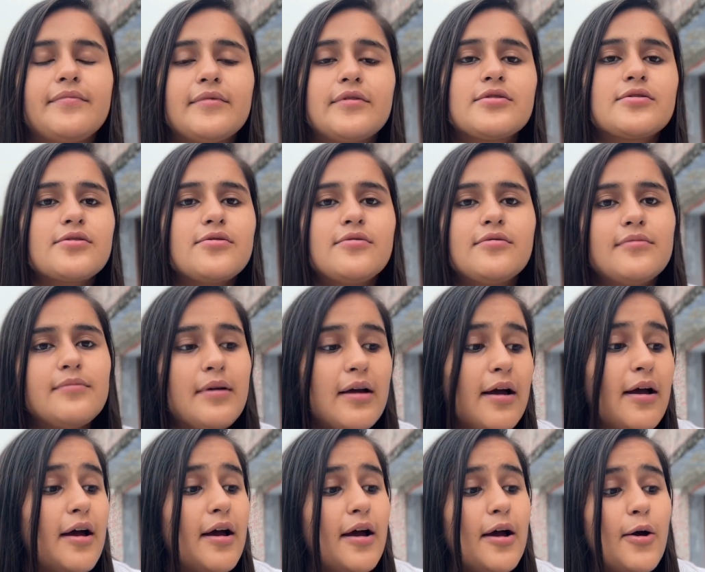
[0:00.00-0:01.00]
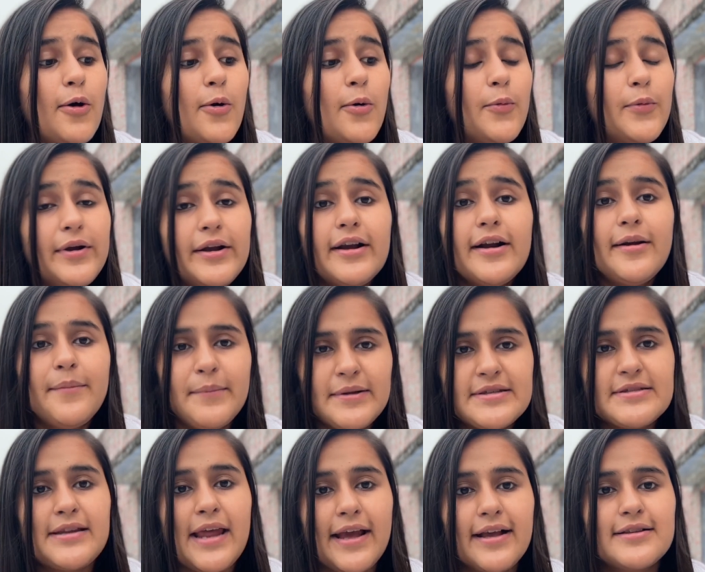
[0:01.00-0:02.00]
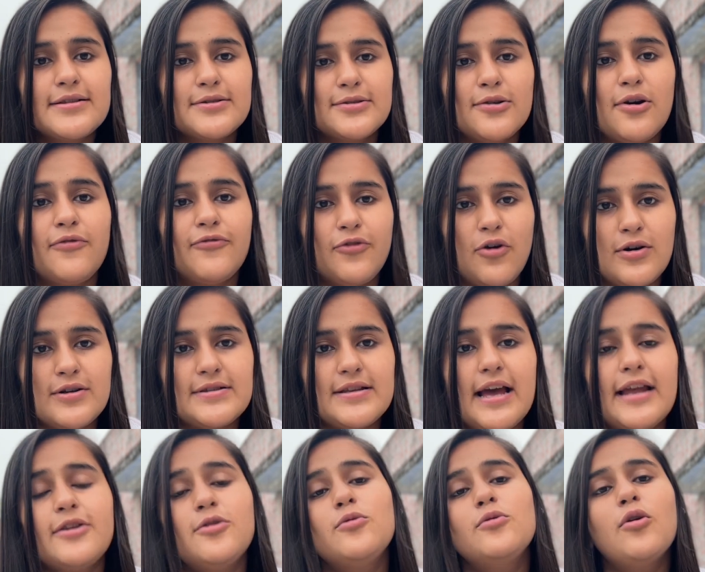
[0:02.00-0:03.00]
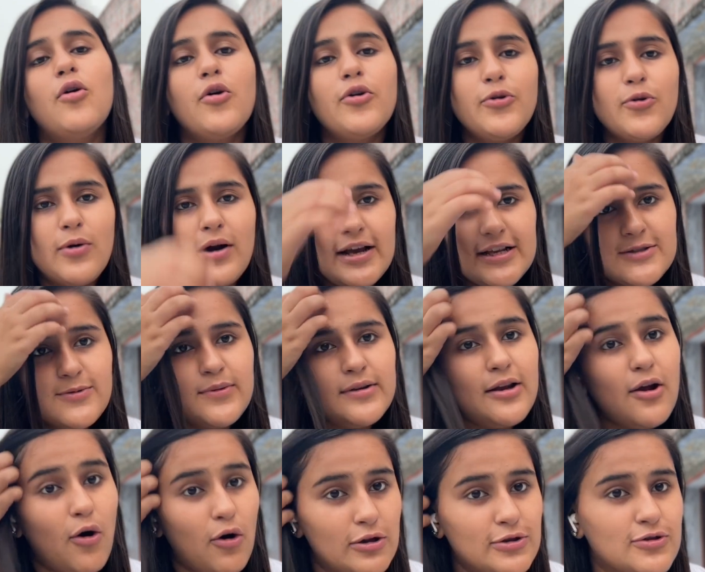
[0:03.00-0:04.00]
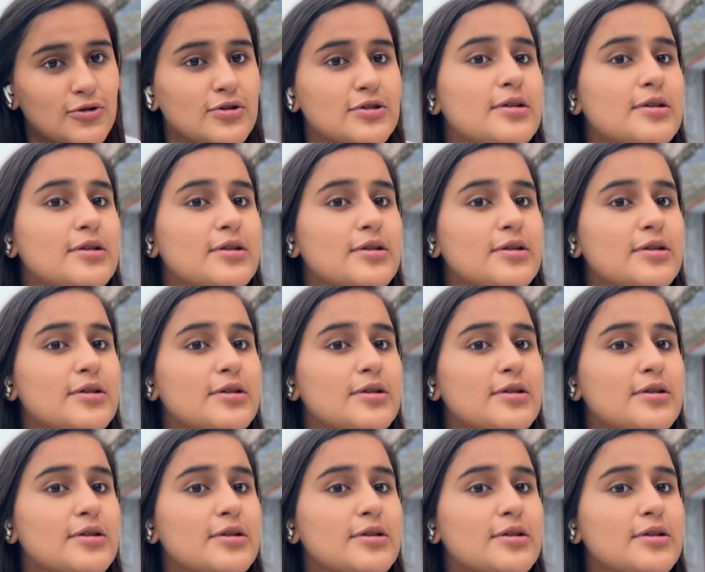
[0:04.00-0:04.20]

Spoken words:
So we did mistakes, of course, and you guys will also.